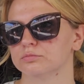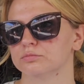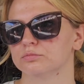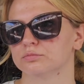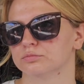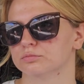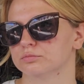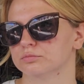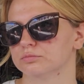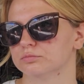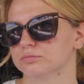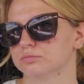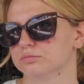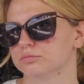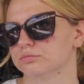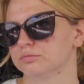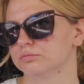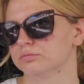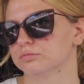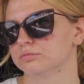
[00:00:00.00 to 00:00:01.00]

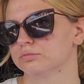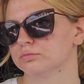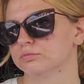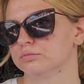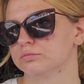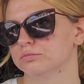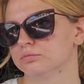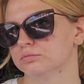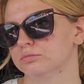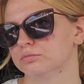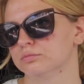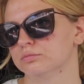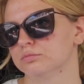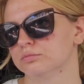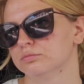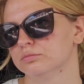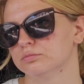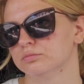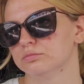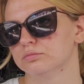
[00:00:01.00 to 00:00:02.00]

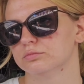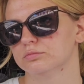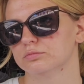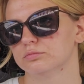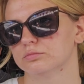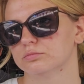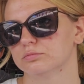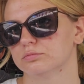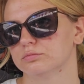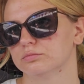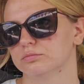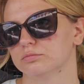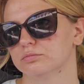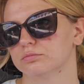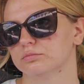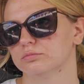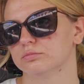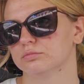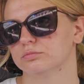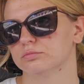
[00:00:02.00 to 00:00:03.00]

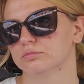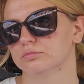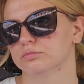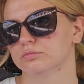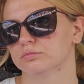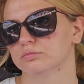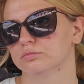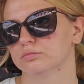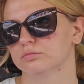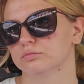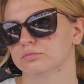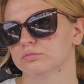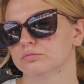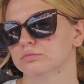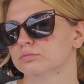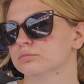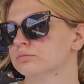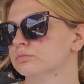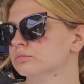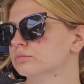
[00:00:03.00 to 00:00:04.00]

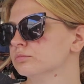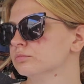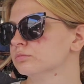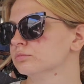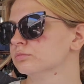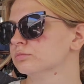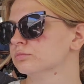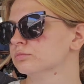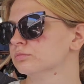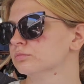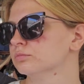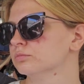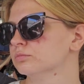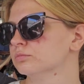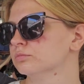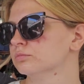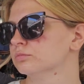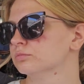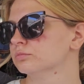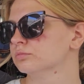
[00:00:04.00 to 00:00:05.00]

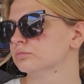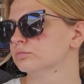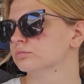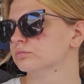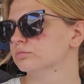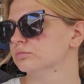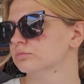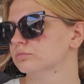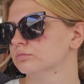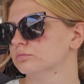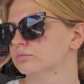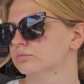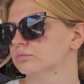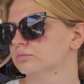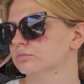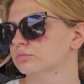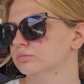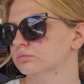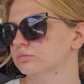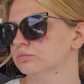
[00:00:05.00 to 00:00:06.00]

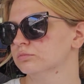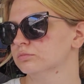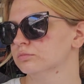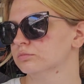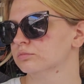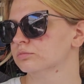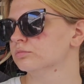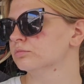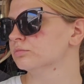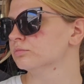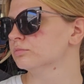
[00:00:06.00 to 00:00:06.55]
[no speech]